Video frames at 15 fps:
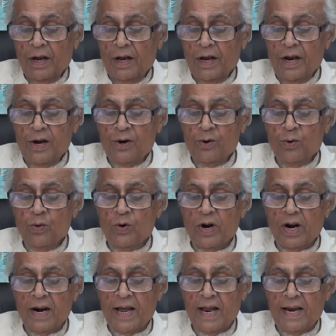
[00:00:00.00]
In
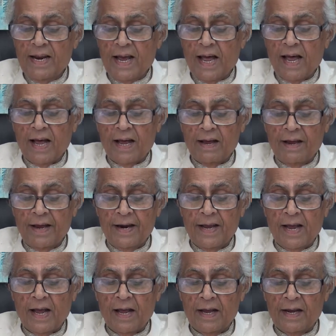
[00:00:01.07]
rural area
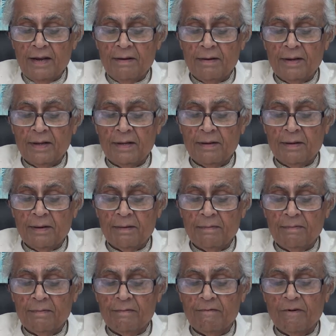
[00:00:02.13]
the
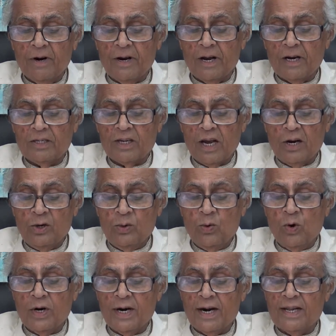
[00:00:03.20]
workers are
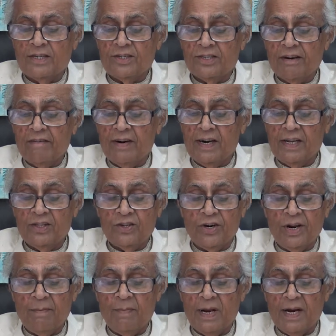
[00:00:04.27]

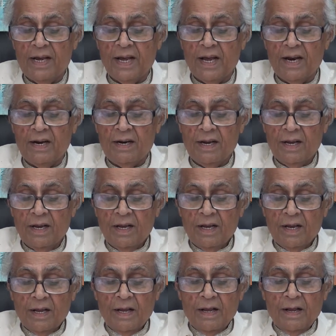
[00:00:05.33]
273 million.
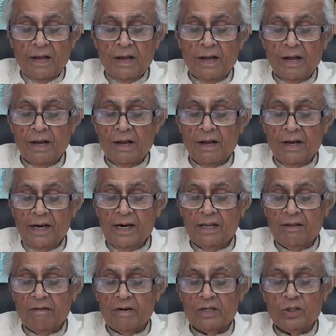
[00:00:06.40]
In
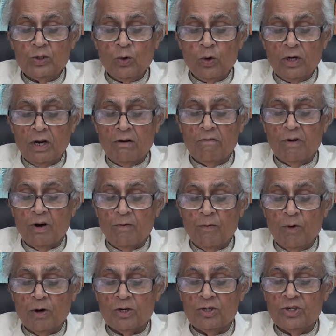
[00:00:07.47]
other words, total
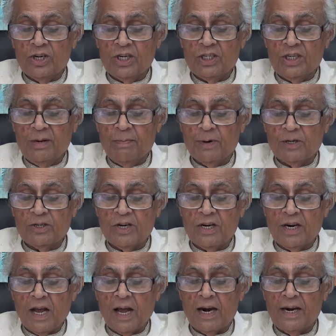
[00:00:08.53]
workforce
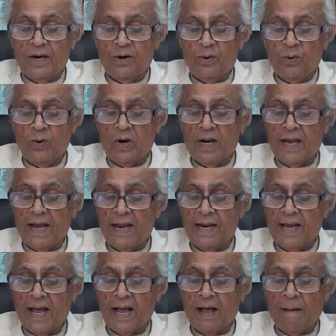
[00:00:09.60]
60% are in rural
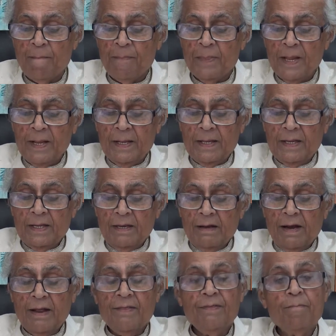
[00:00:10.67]
area,
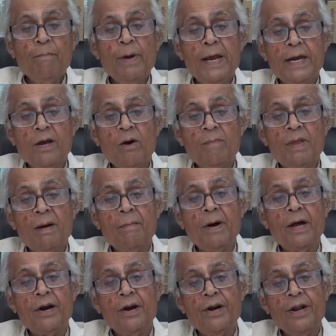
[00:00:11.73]
and many of them
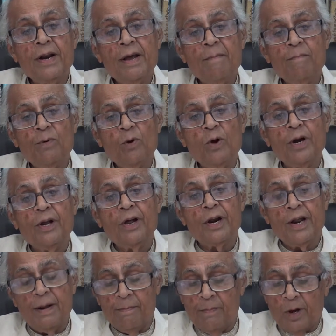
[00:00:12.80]
are underemployed or
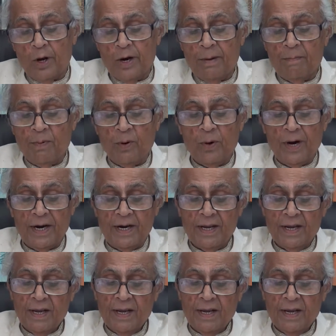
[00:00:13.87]
unemployed.